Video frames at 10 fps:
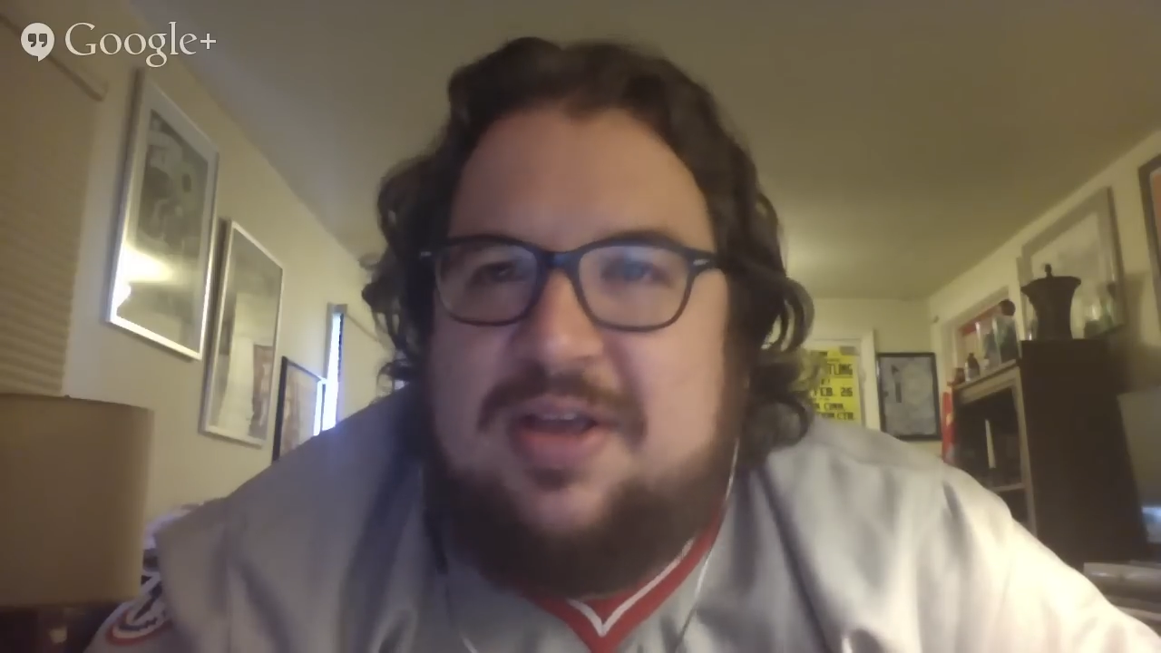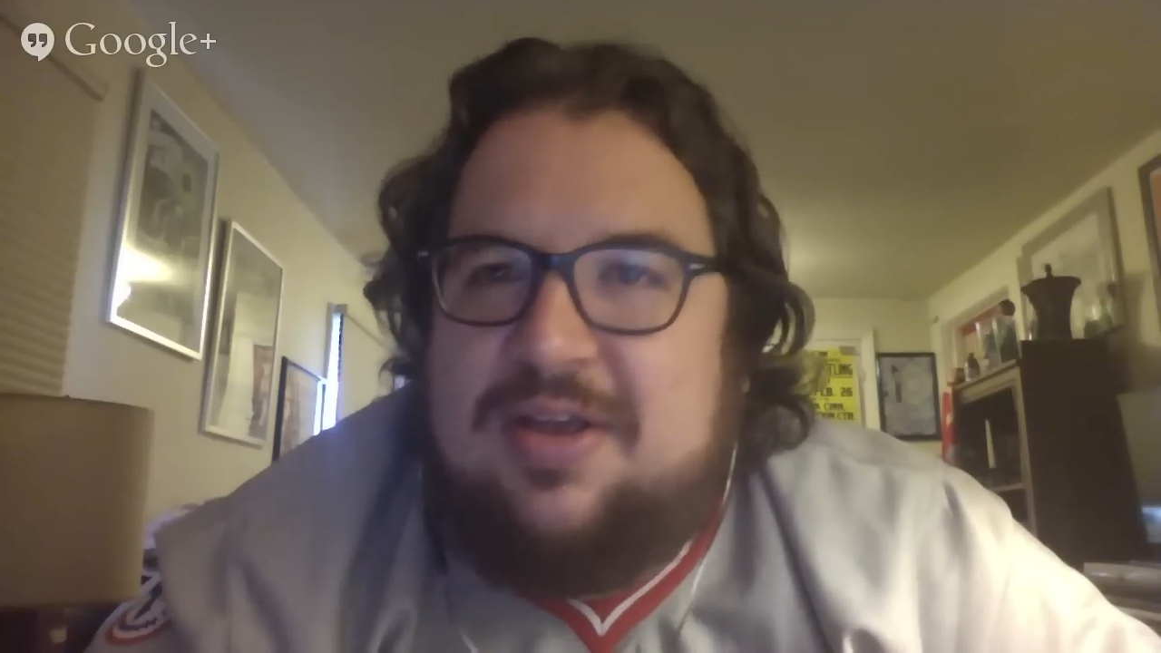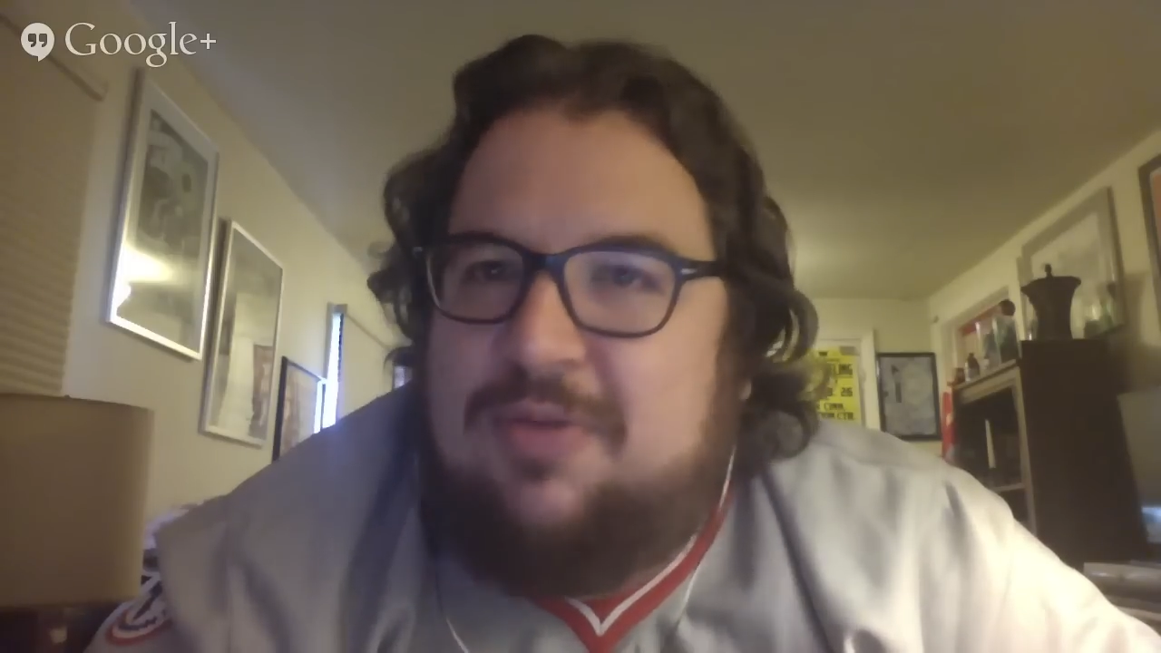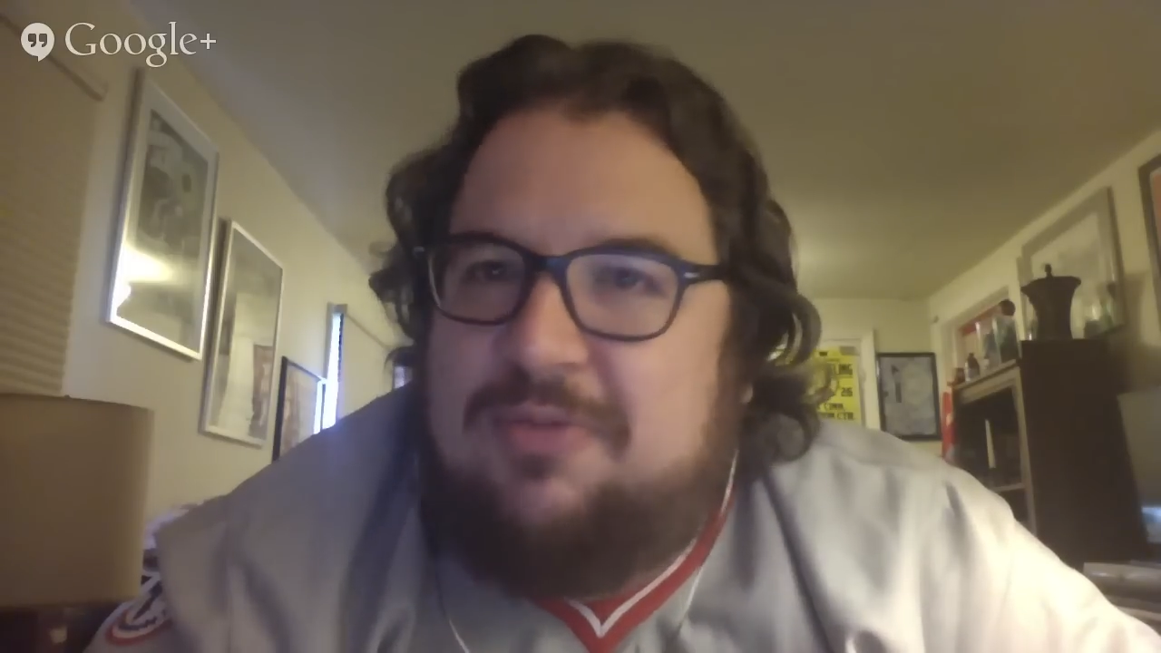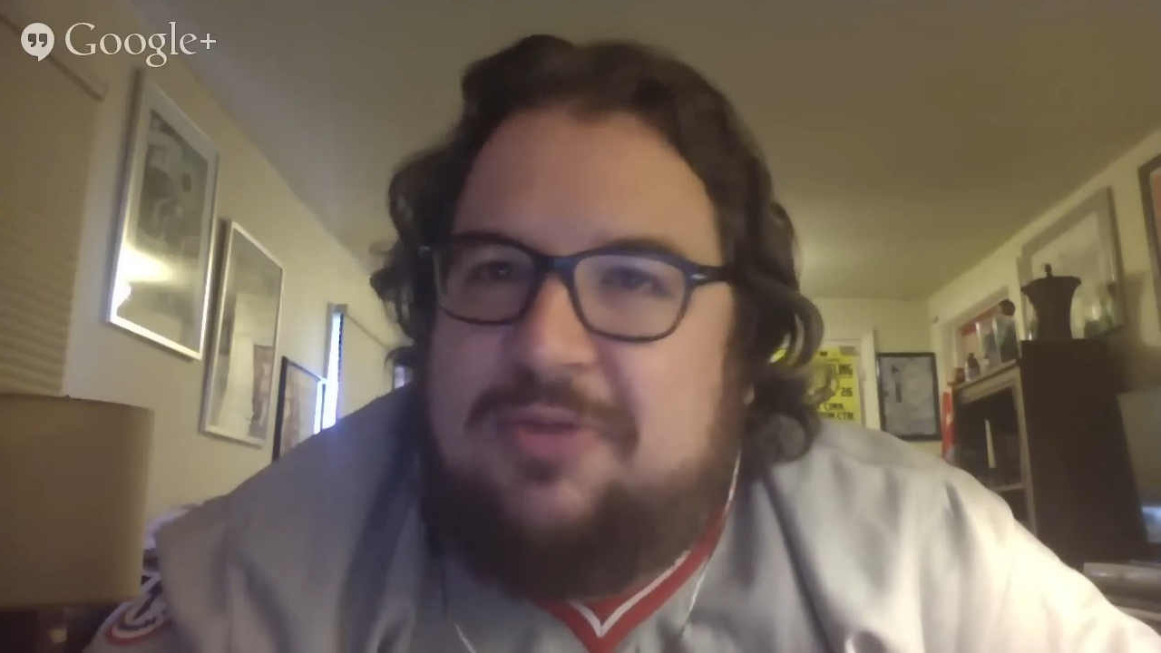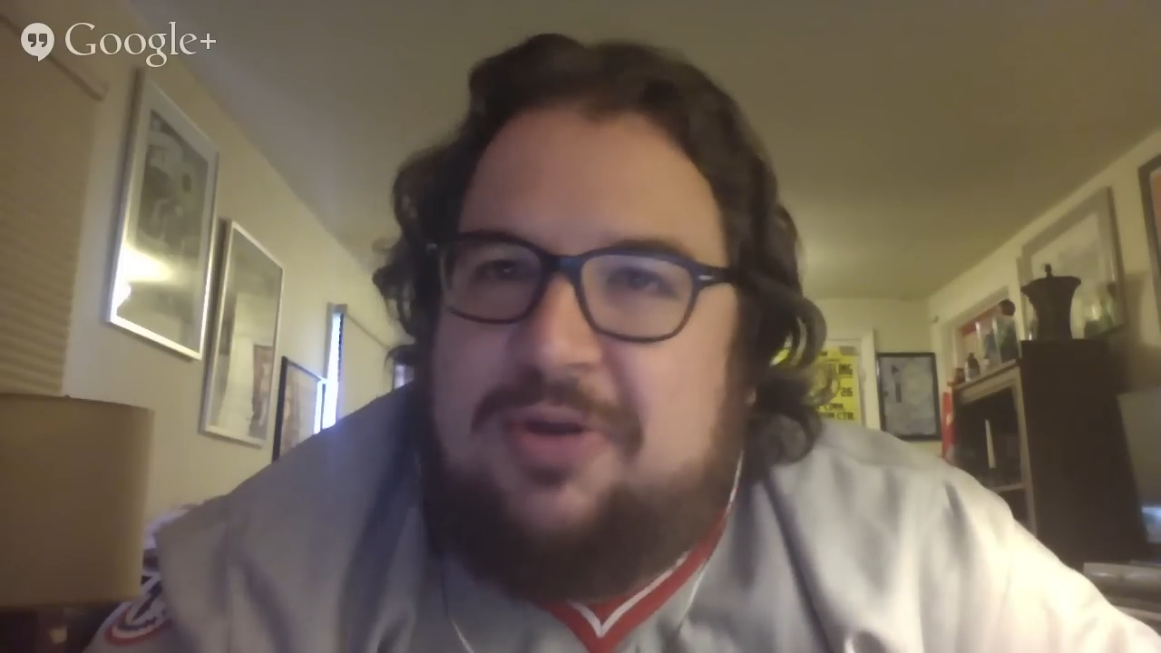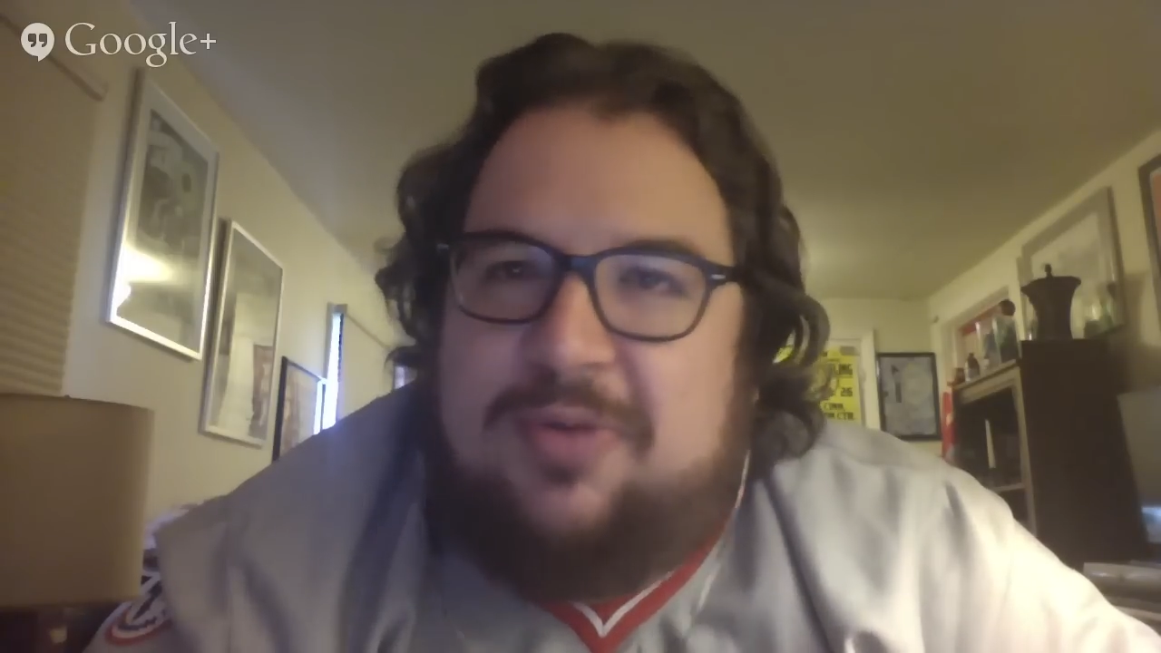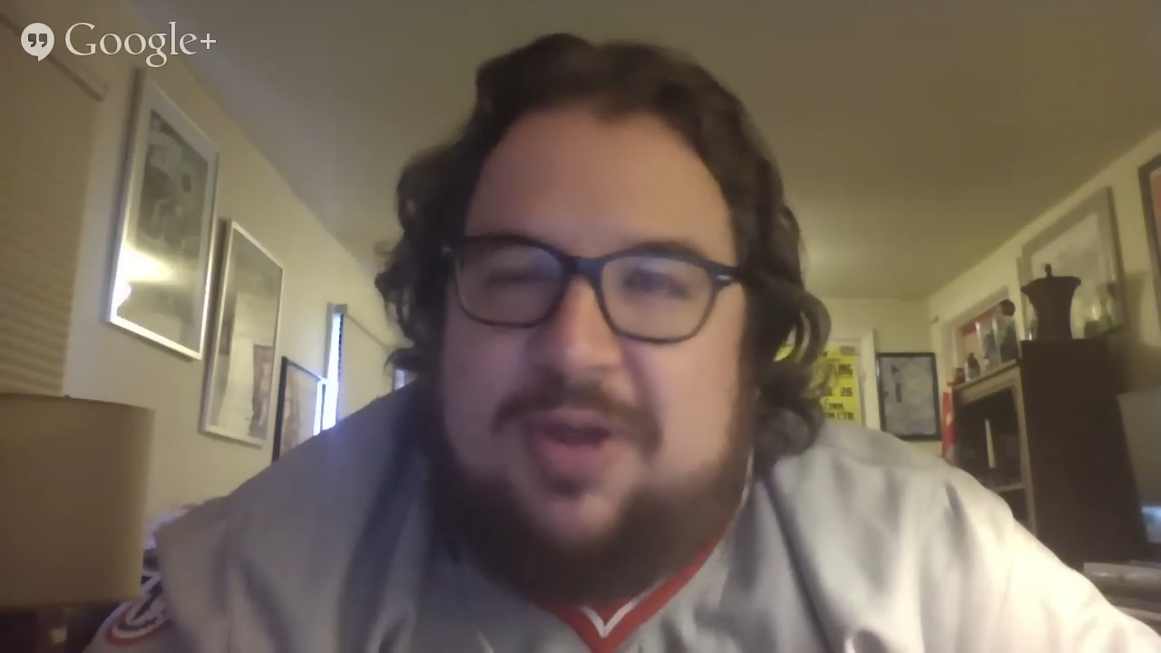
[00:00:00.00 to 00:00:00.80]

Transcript: we